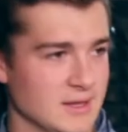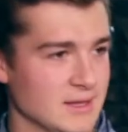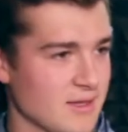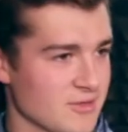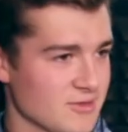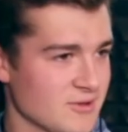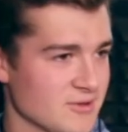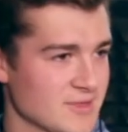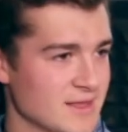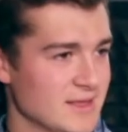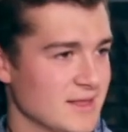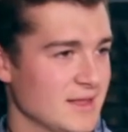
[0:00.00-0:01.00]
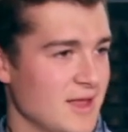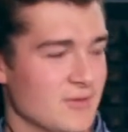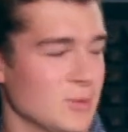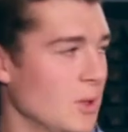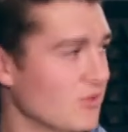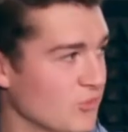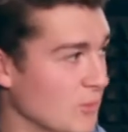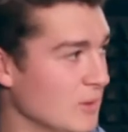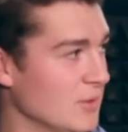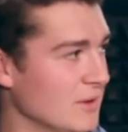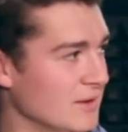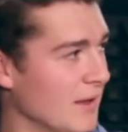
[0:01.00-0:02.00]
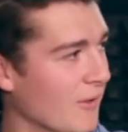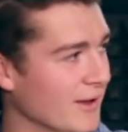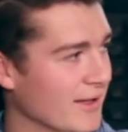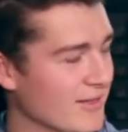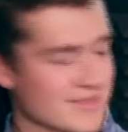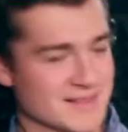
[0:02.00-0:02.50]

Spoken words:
Yeah, seriously. I have a lot to rethink now, I guess.